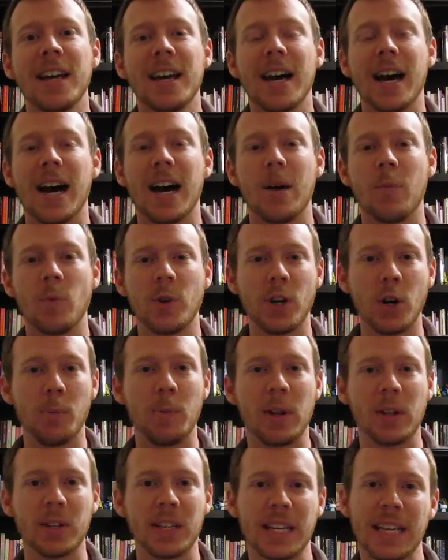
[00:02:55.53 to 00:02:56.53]
When you're
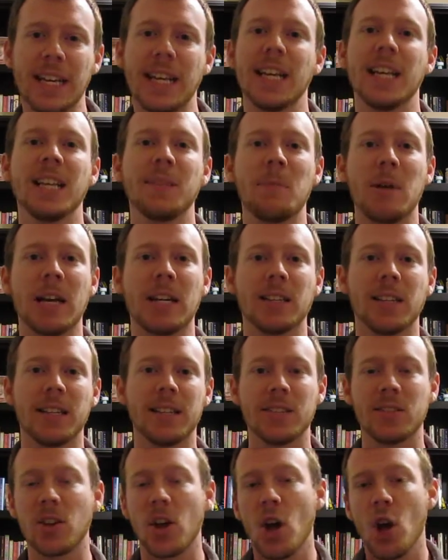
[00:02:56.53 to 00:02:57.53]
building an email
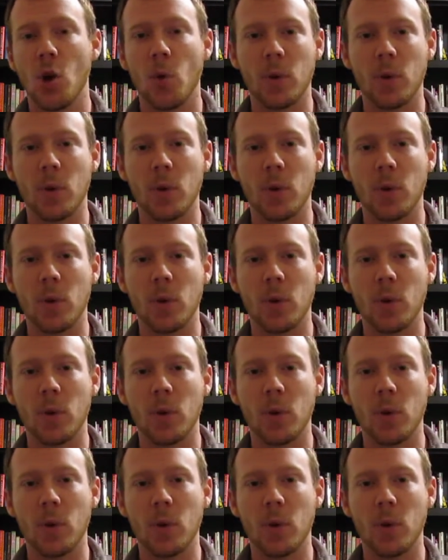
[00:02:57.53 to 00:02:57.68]
list,